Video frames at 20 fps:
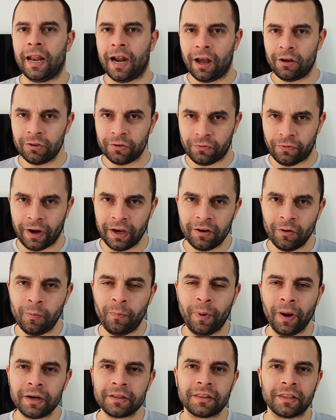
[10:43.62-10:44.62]
and now the
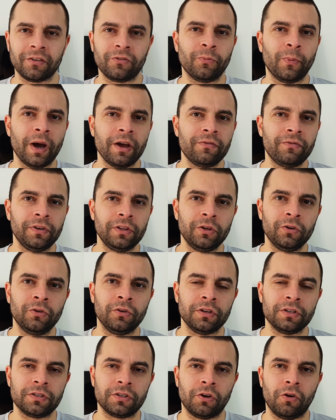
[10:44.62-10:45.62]
final part of my video
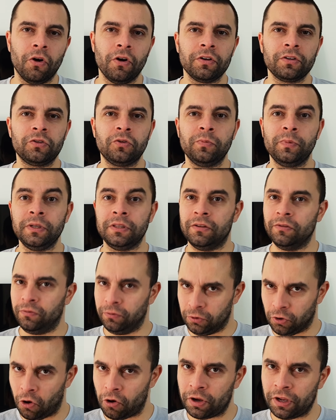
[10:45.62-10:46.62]
is going to be the
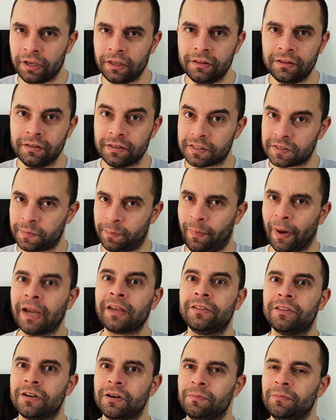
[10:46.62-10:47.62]
VoloKin
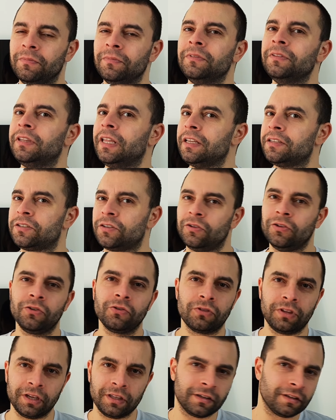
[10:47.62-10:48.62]
spectrum that's a
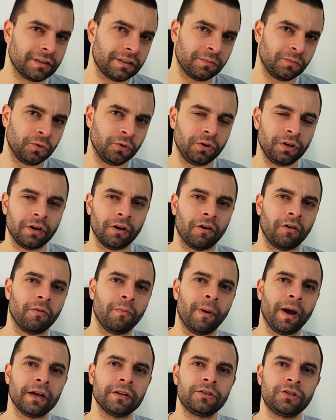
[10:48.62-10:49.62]
new thing that I'm doing on
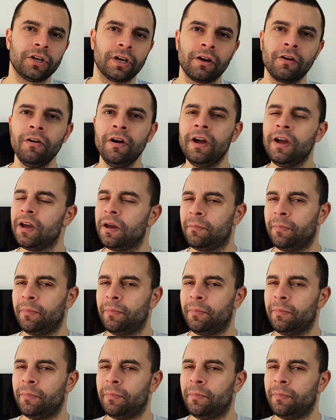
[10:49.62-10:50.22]
my channel